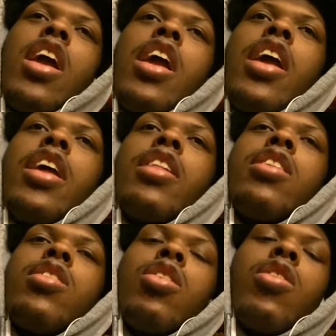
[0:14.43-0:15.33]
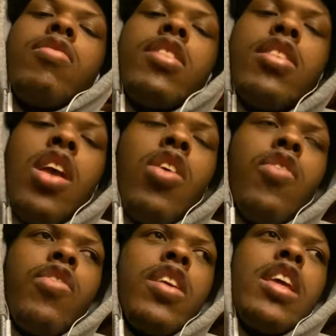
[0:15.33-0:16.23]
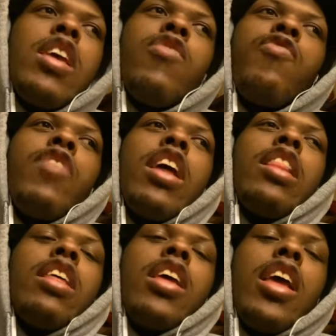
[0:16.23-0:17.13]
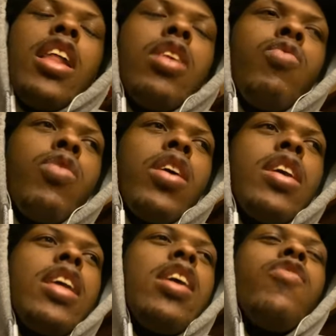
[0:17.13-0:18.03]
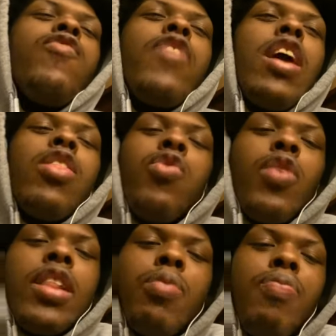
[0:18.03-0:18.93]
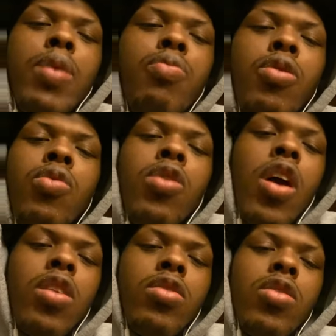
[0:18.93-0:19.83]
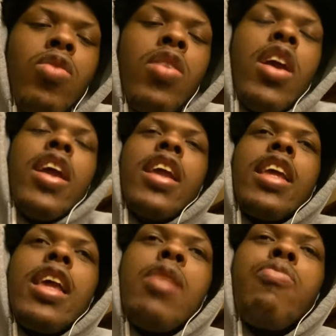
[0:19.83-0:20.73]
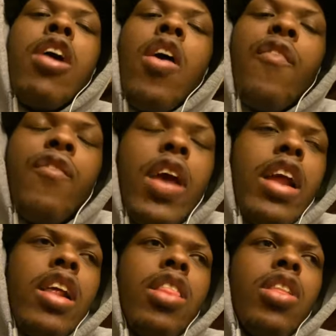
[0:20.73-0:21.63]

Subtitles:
in yourself. Keep faith in anyone. Keep faith with the people around you. Keep faith